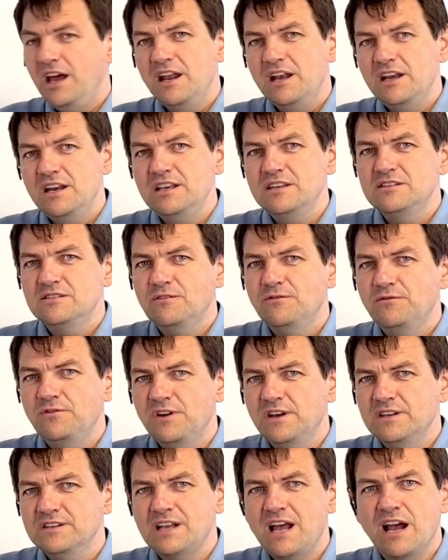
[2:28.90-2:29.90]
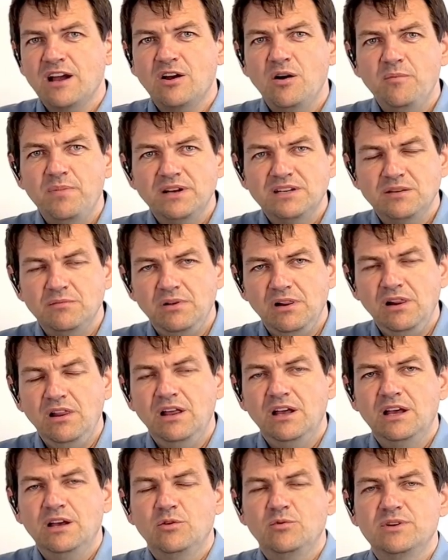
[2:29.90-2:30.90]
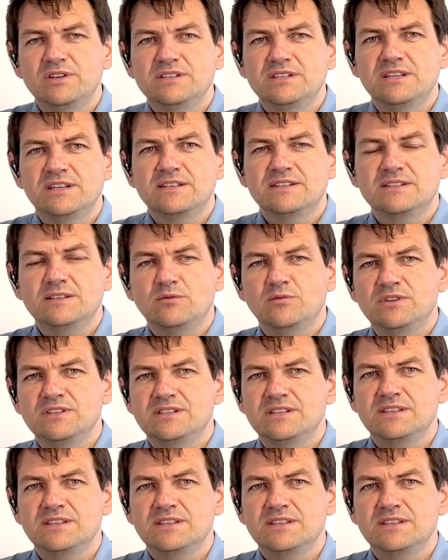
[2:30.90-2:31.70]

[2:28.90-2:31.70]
These softwares are compatible with this